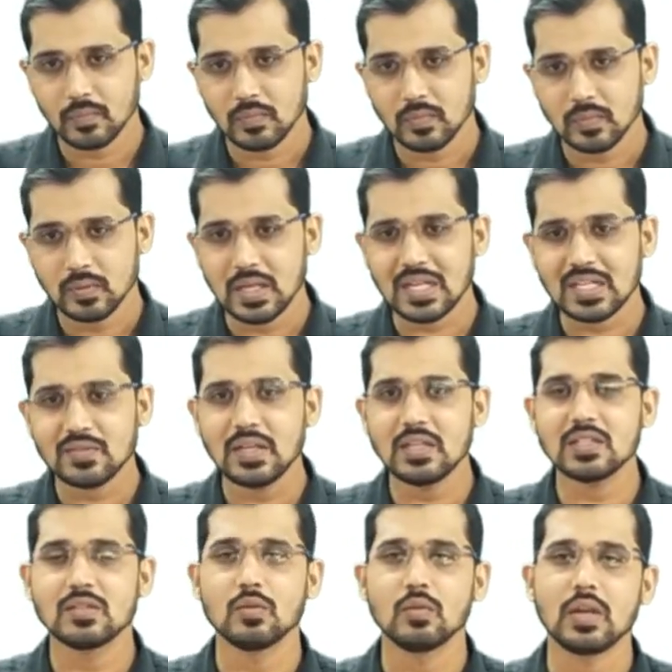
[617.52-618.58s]
That's why it
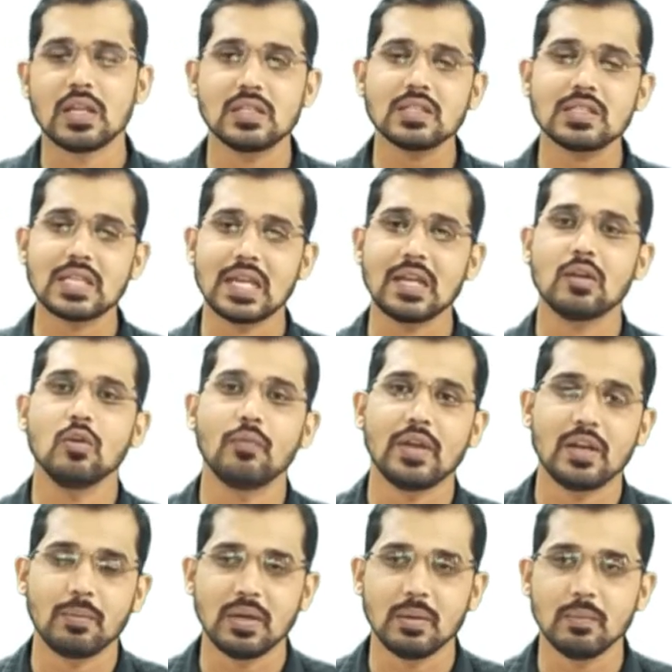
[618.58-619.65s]
is known as the
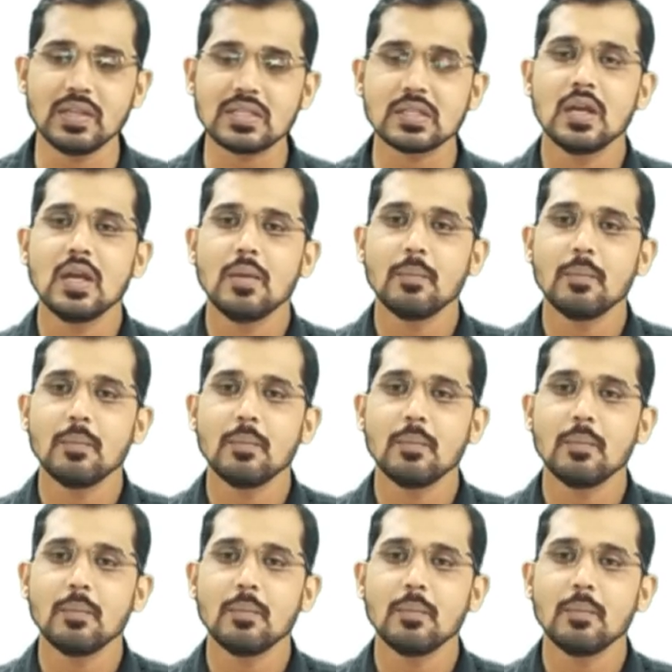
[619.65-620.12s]
cycloparaffin, means